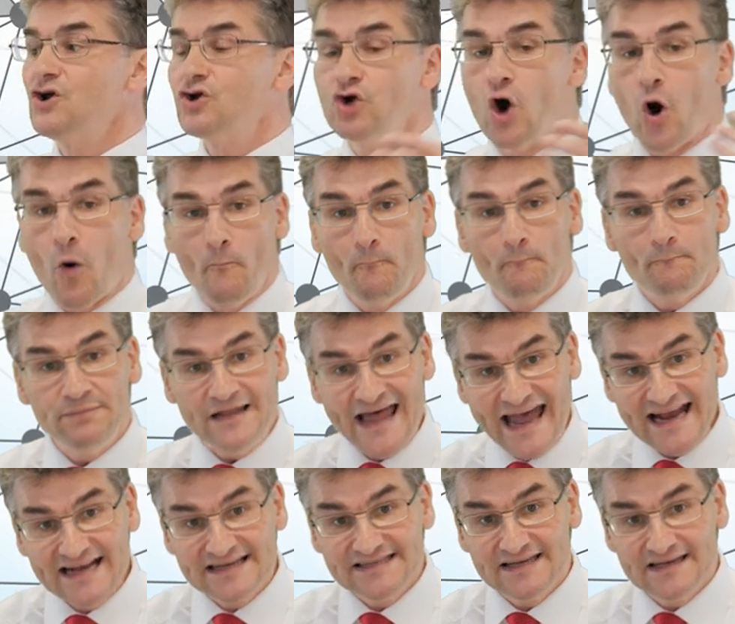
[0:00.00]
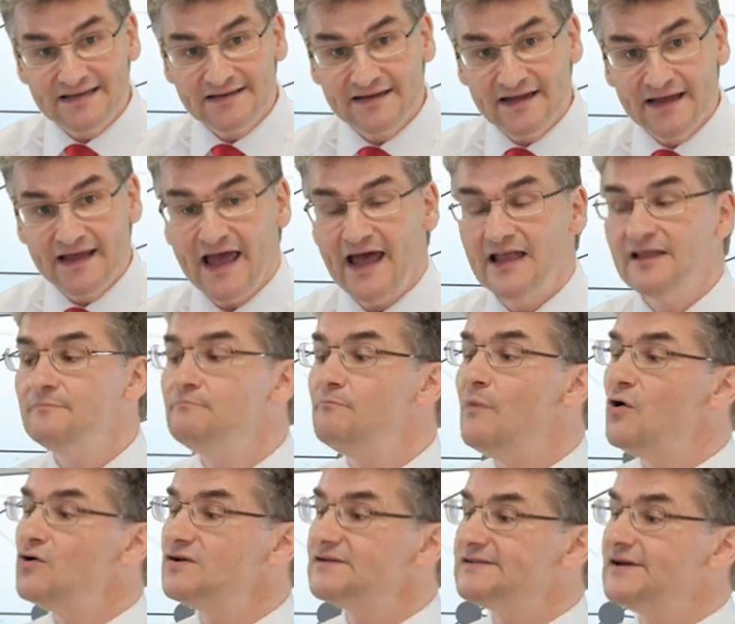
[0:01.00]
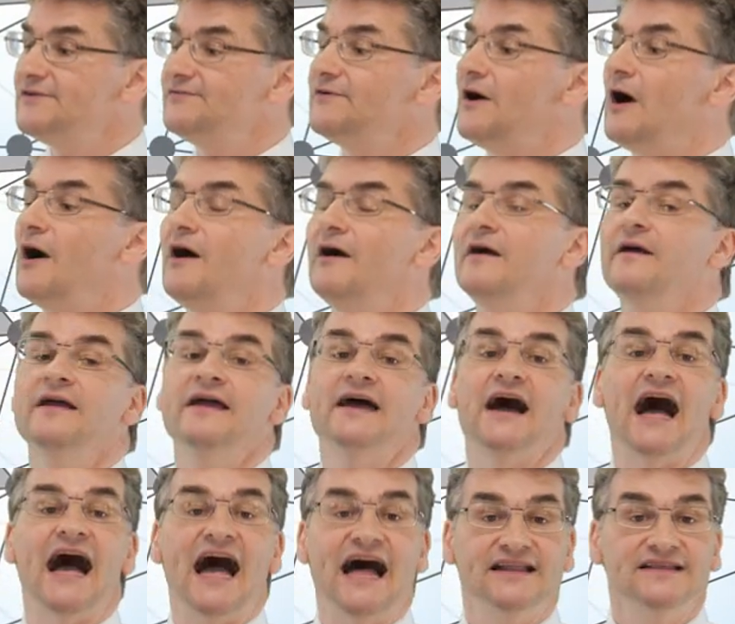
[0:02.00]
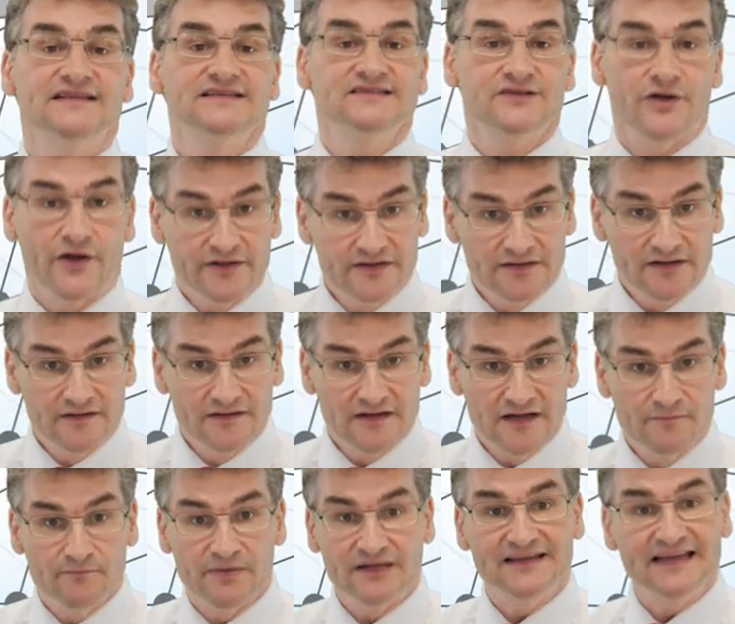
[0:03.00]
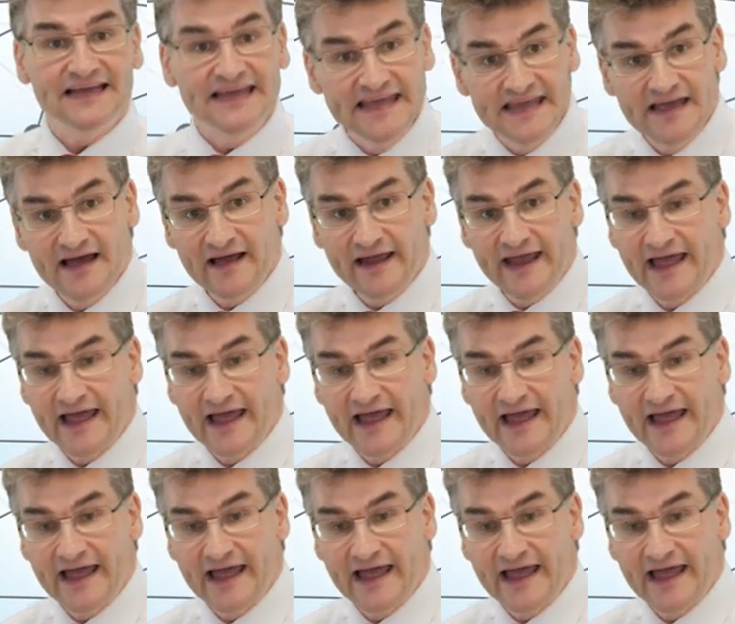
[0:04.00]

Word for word: complexity, and most of our uncertainty. But here